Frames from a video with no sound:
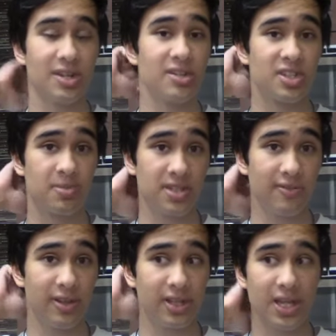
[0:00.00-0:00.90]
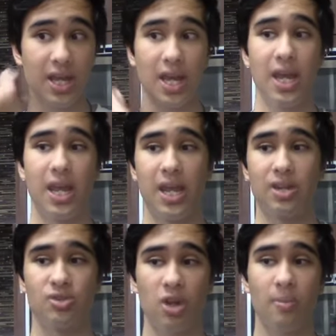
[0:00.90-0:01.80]
specifically in
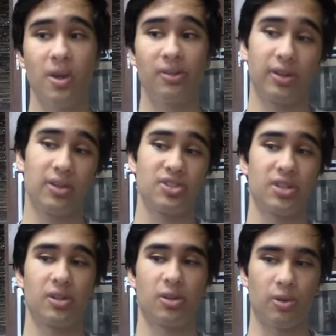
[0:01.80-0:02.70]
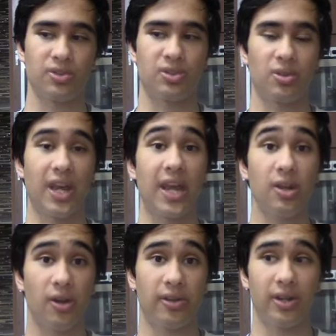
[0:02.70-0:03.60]
drama, literature, cultural, and
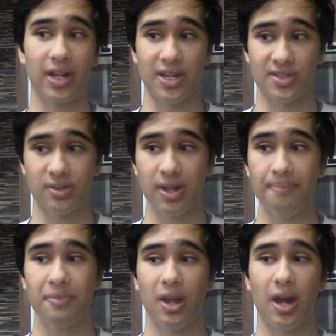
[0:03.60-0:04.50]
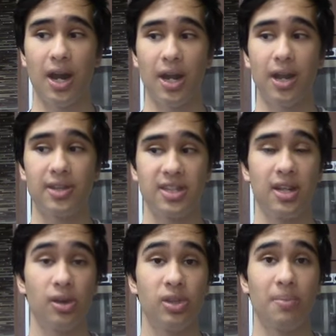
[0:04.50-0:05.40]
culinary history at
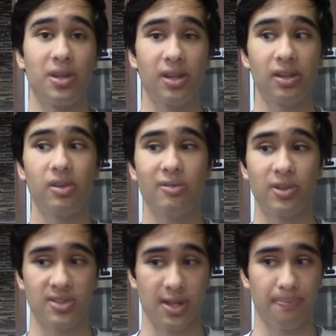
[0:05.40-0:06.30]
Ateneo de Manila University.